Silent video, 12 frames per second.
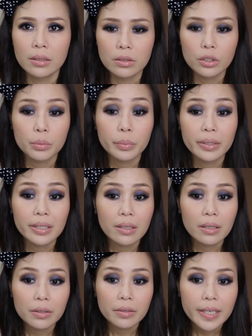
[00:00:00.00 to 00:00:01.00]
It's a pretty
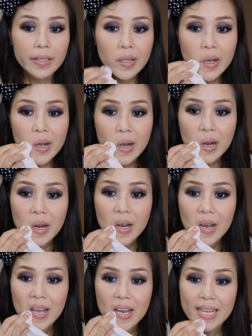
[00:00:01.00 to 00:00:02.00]
color, right?
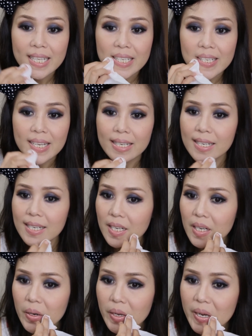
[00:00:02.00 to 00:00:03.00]
And it's
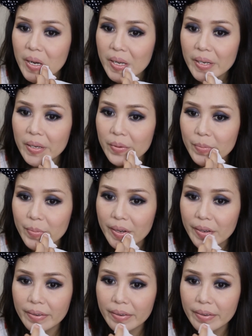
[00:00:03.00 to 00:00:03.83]
going on. Wow.